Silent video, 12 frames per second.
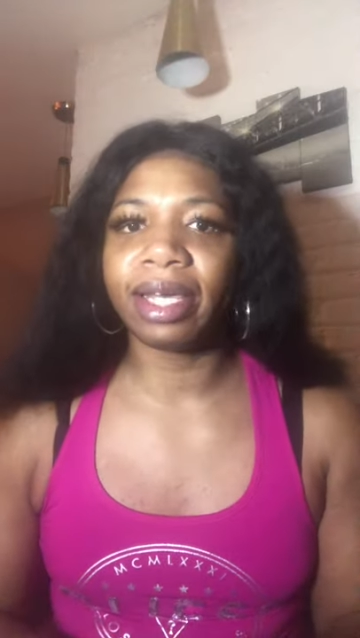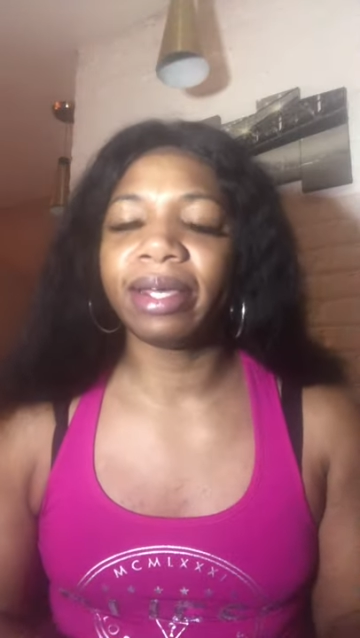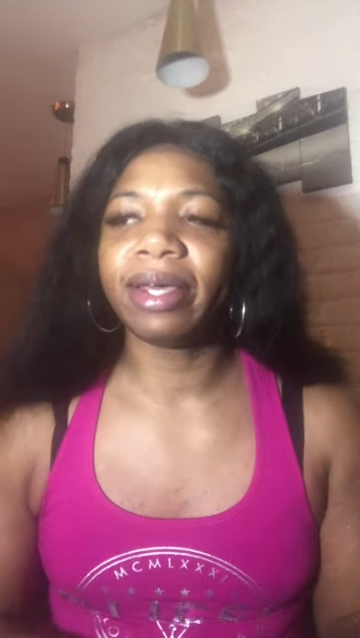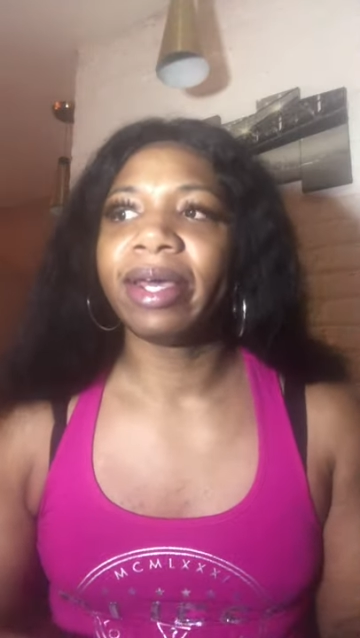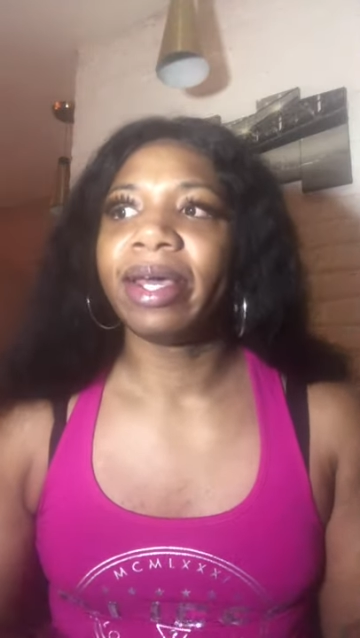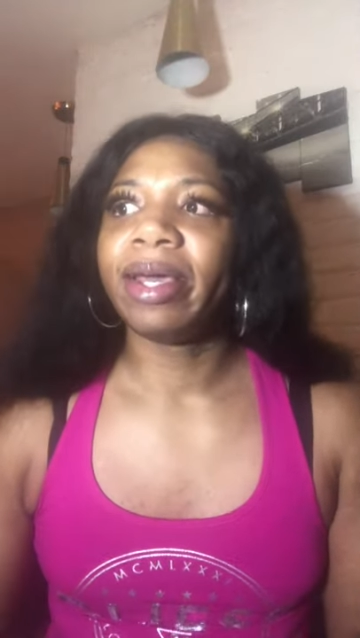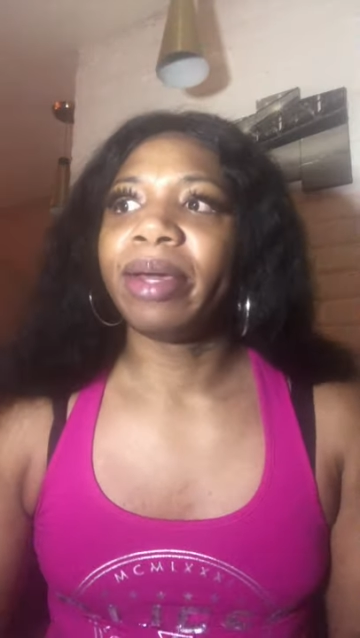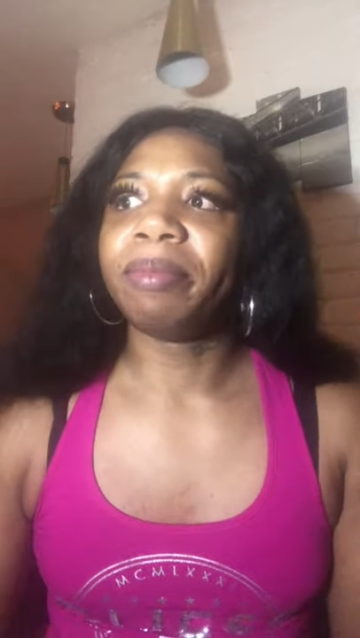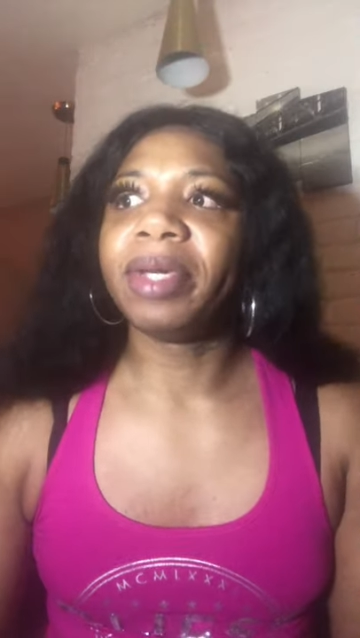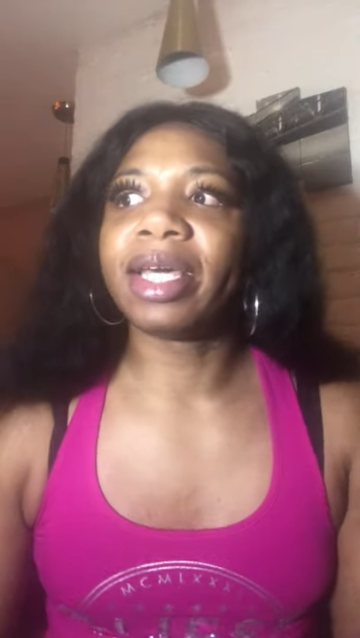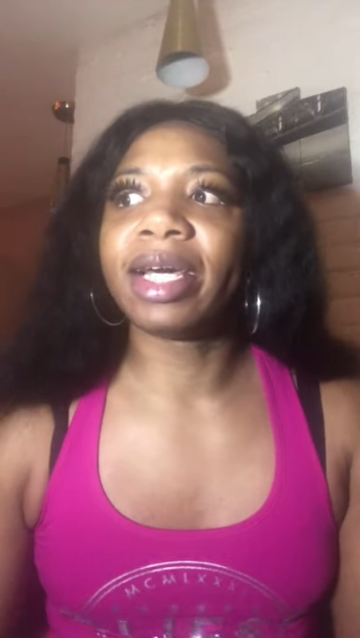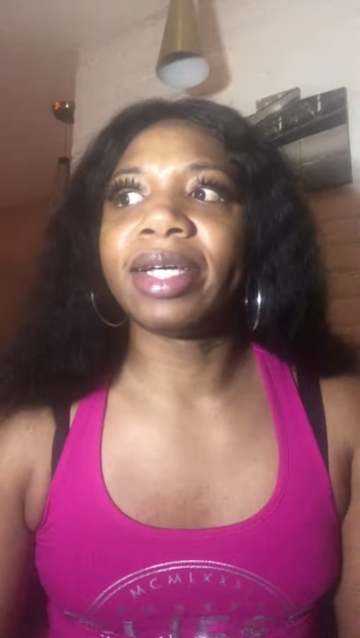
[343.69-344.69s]
it,
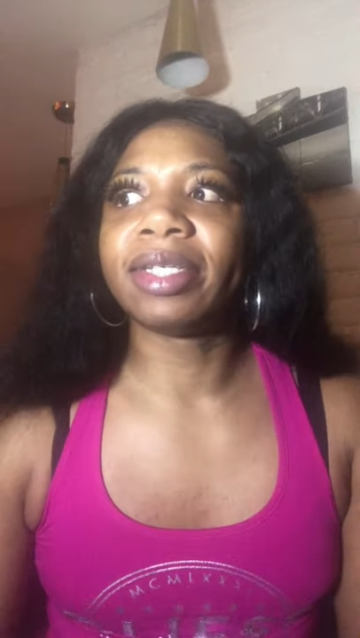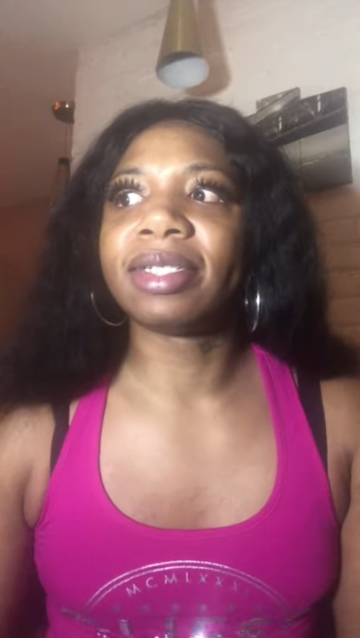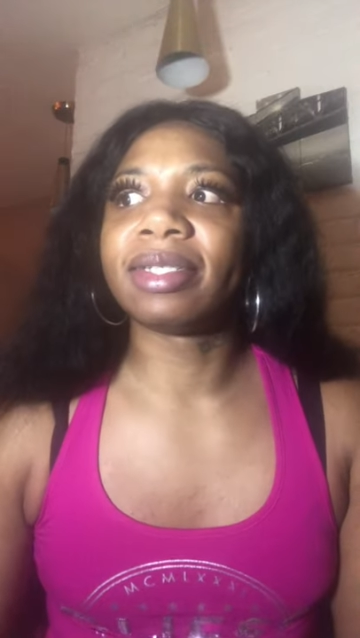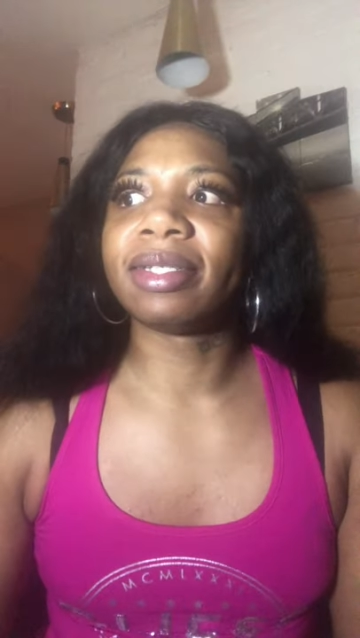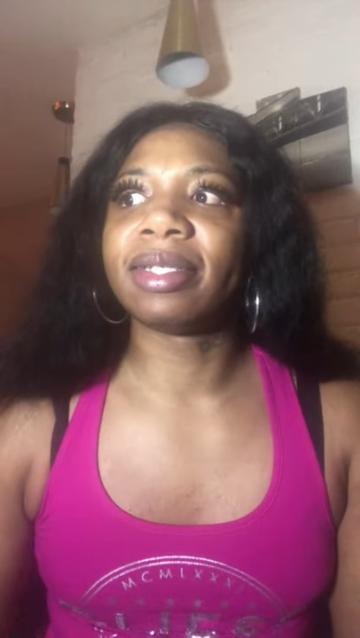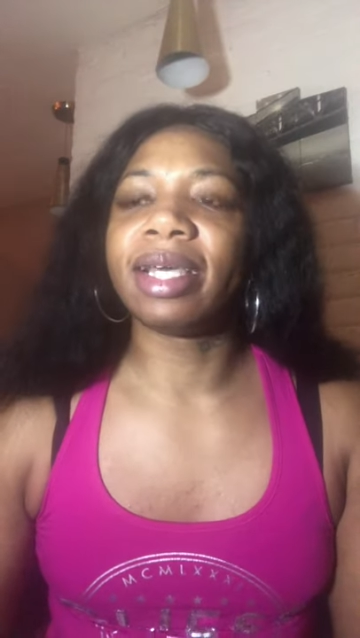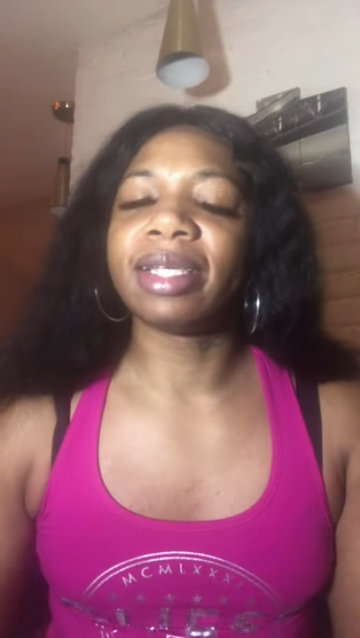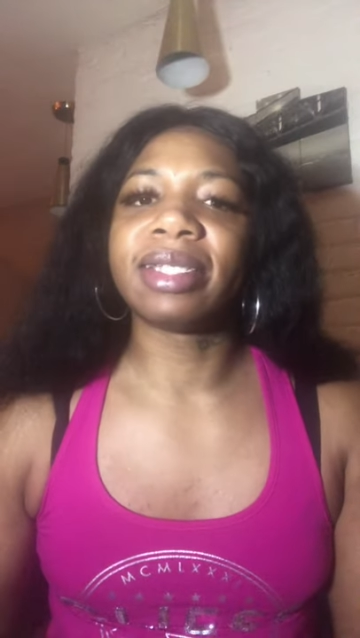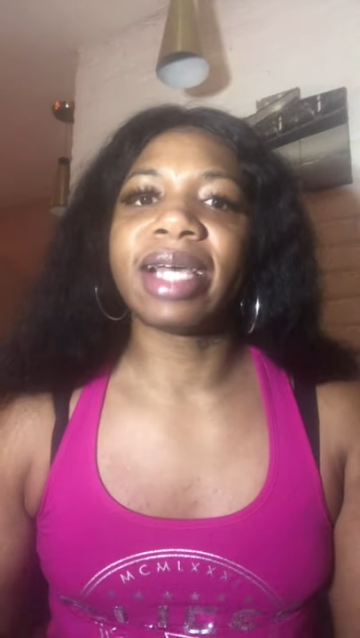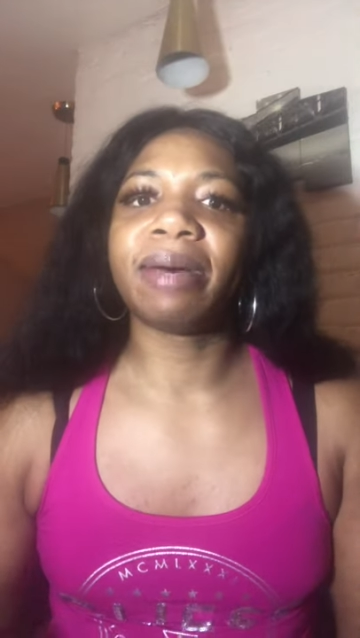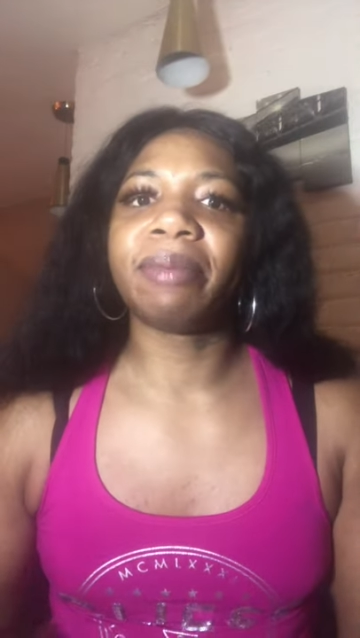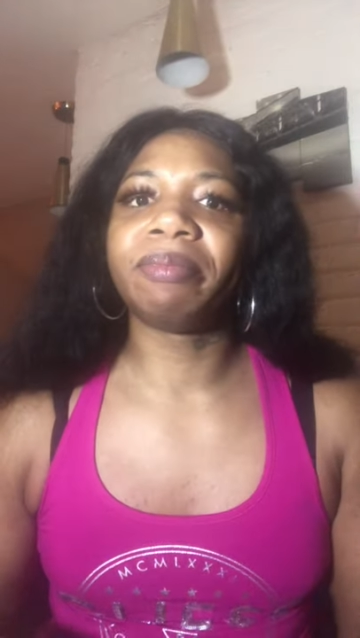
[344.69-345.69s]
because it's
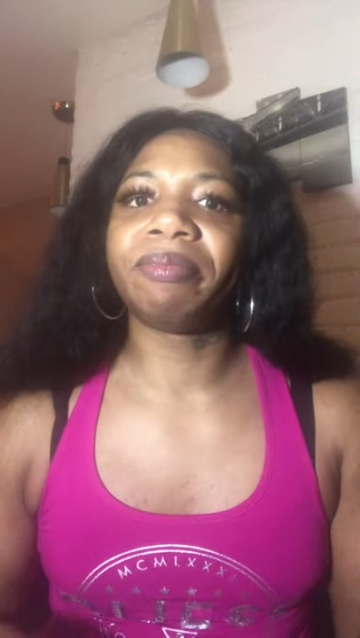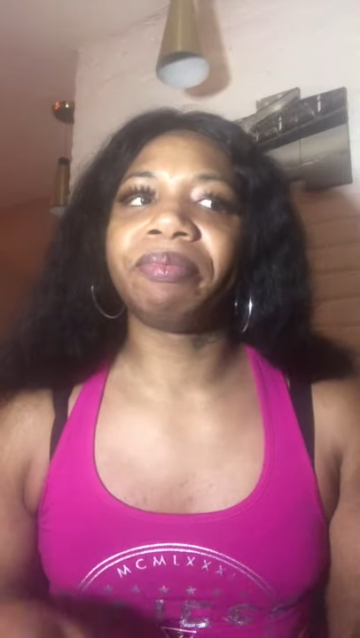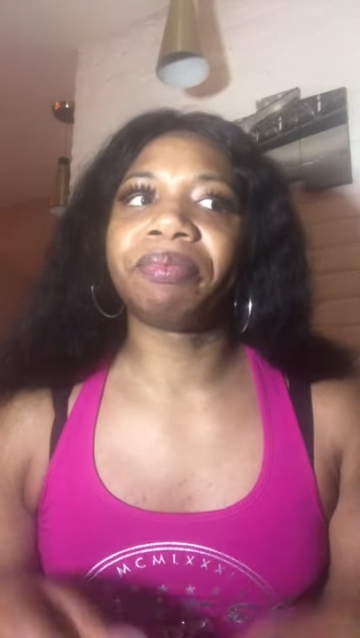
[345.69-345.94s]
not,